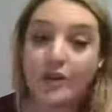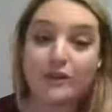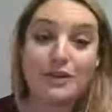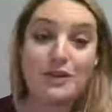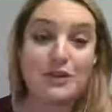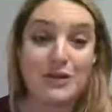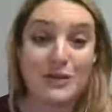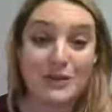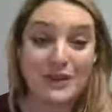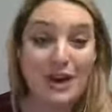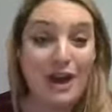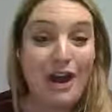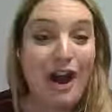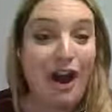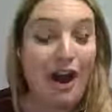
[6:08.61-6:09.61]
If you use
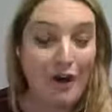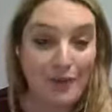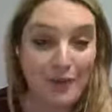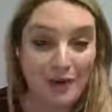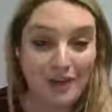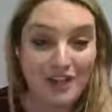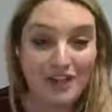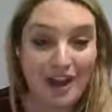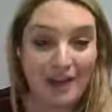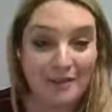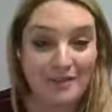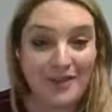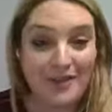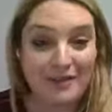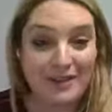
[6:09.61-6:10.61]
our
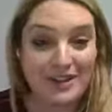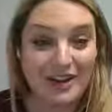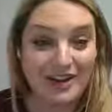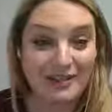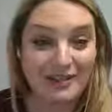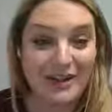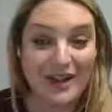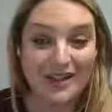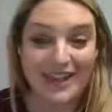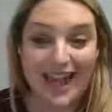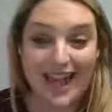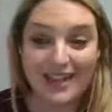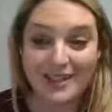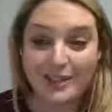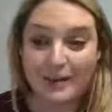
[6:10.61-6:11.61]
workshop that we talked about
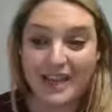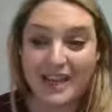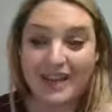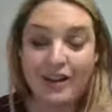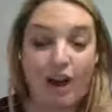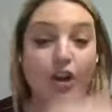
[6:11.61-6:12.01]
last week,